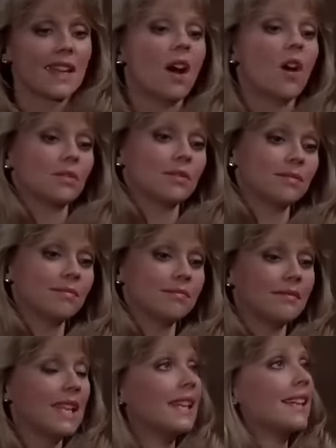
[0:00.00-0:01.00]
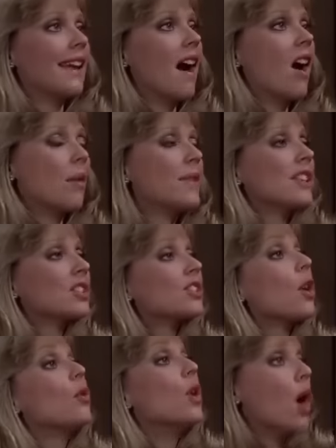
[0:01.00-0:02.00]
They don't mean any harm. They
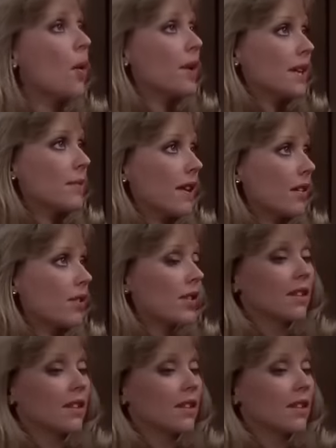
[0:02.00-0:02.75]
just don't know any better.